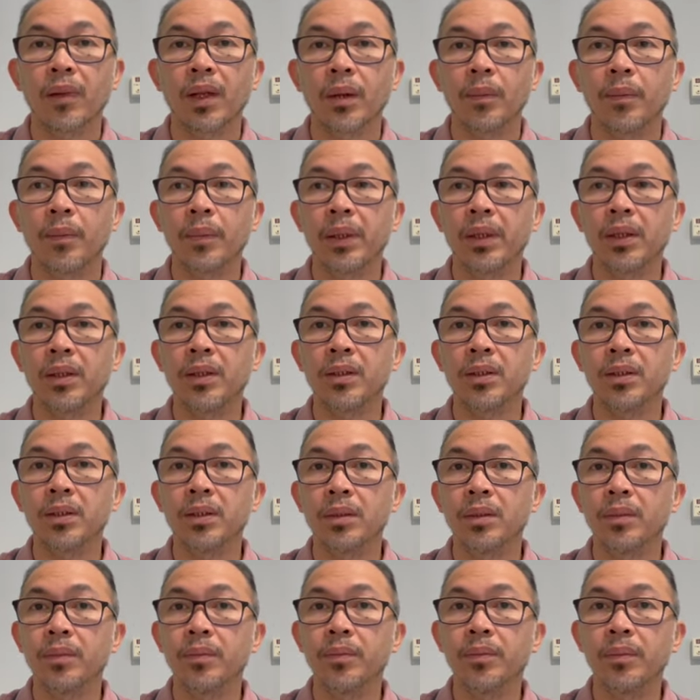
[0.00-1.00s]

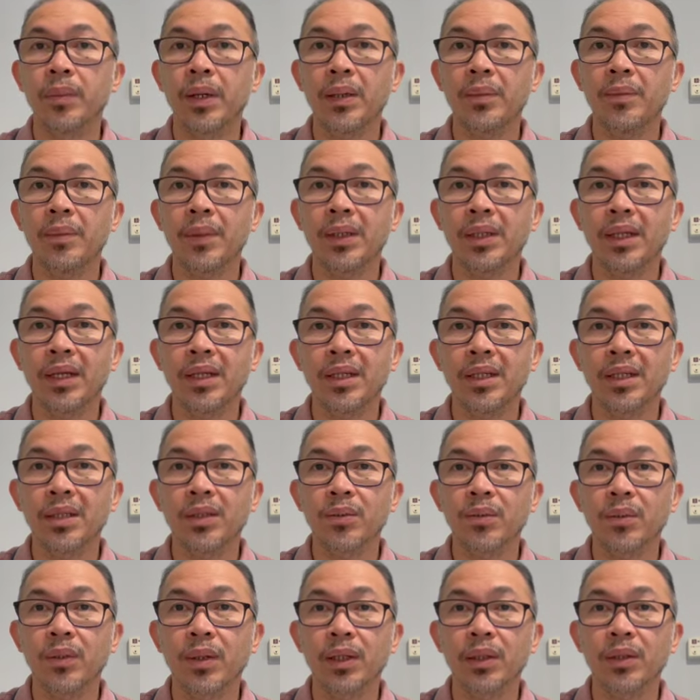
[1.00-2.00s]
because maybe they just
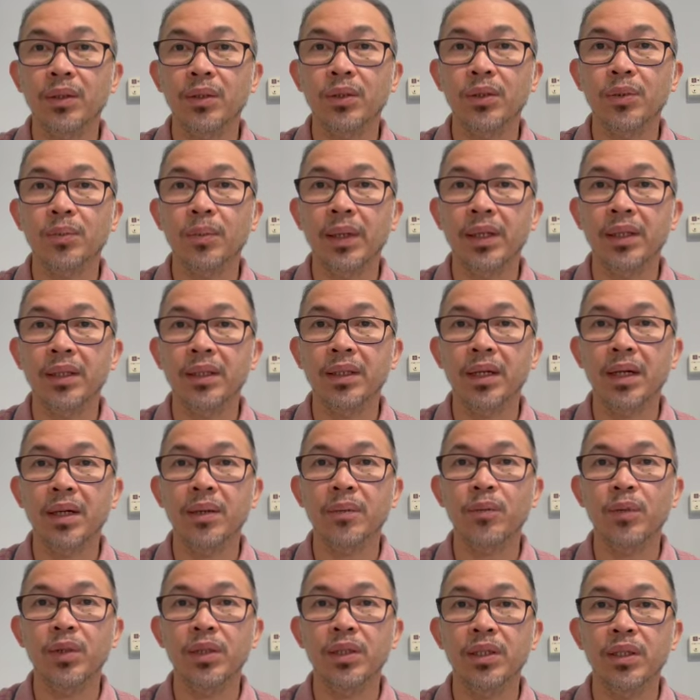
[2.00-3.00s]
want to spend
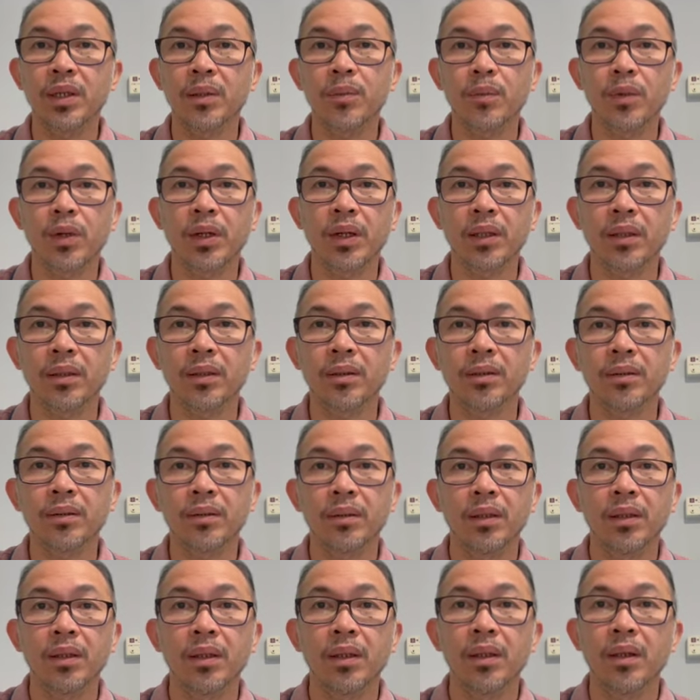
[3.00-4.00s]
time with someone,
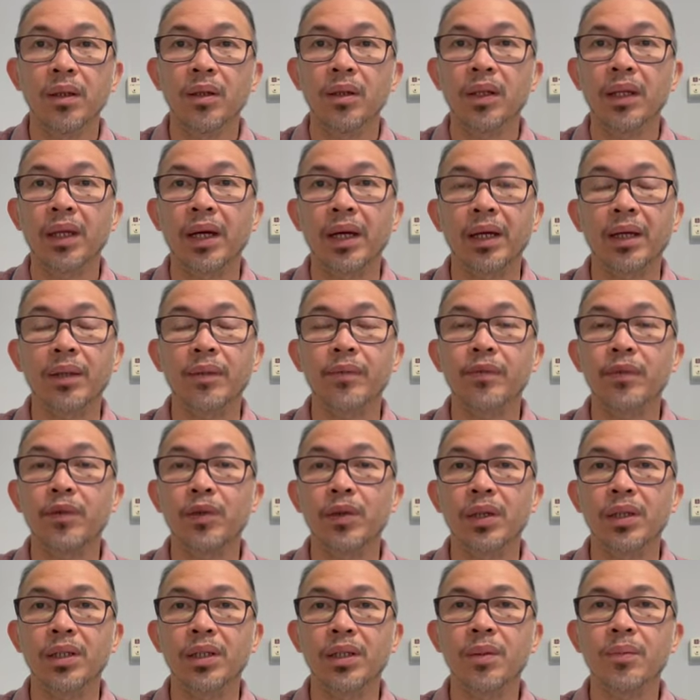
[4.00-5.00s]
like for
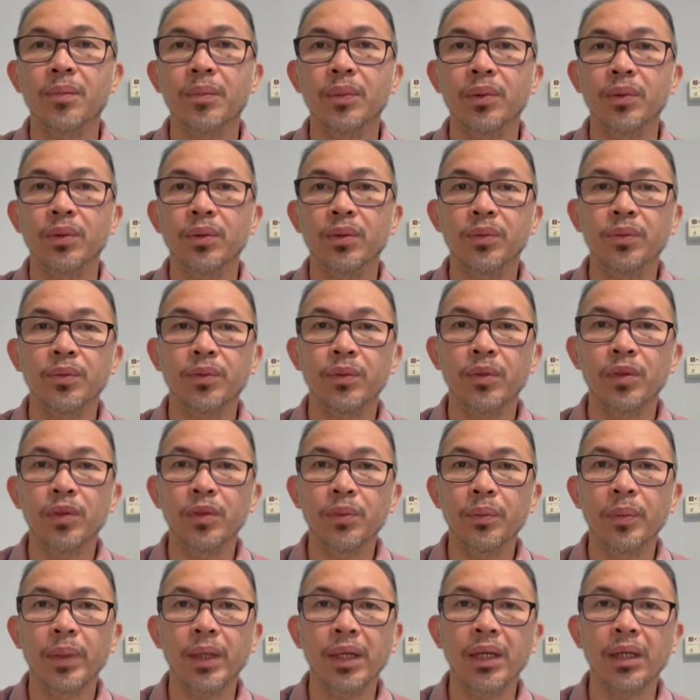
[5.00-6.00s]
example you
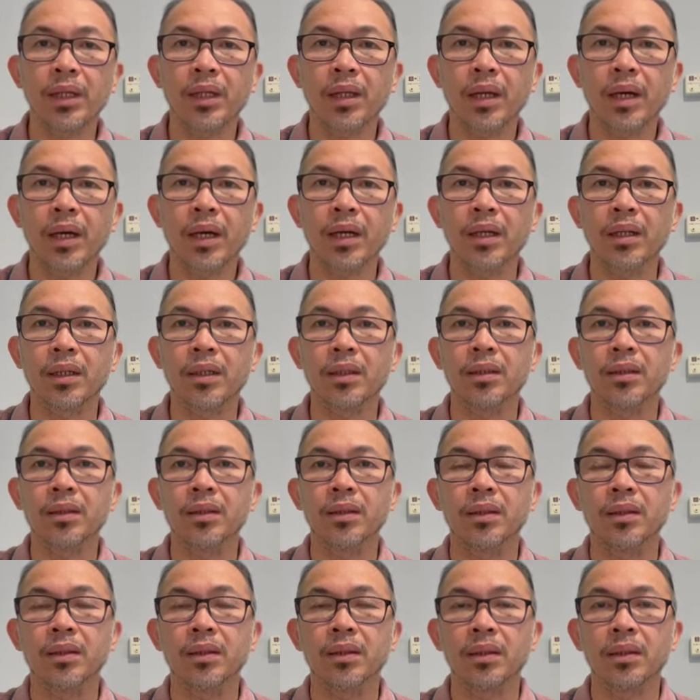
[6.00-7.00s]
being there,
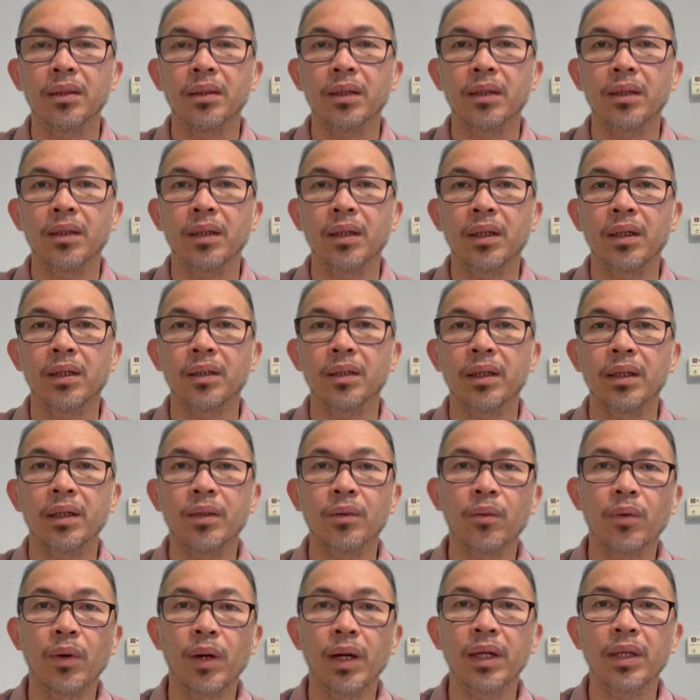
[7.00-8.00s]
and then
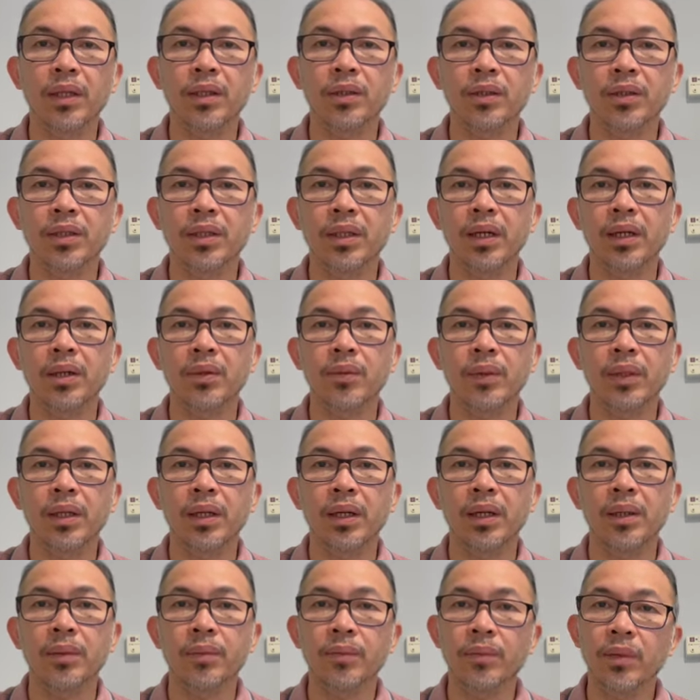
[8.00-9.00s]
while you stay with
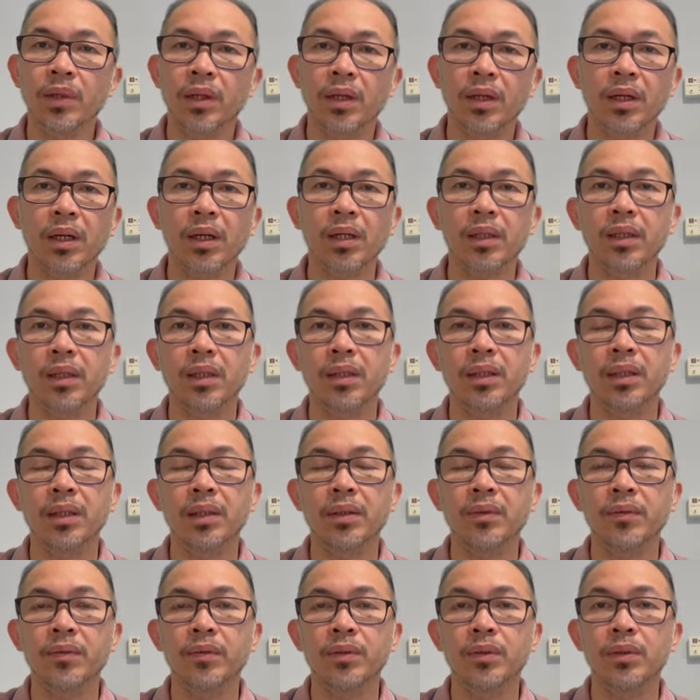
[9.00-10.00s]
them cutting their
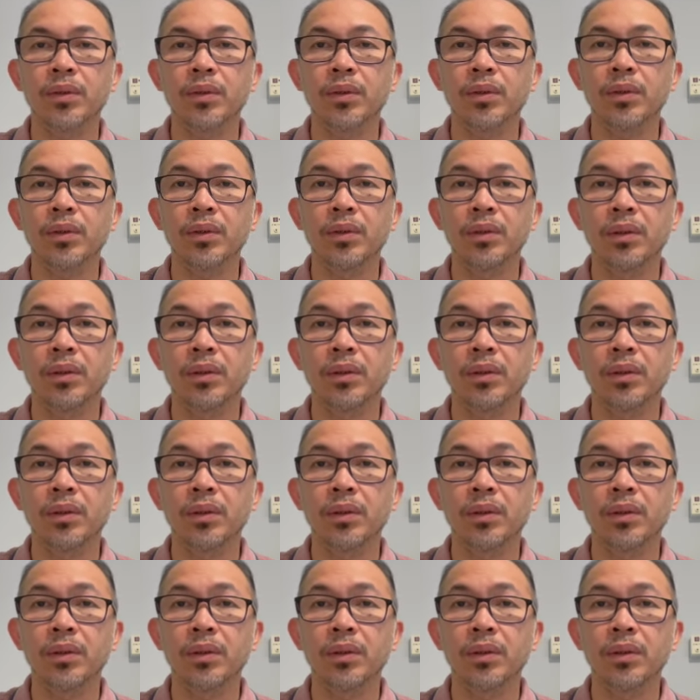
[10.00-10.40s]
food,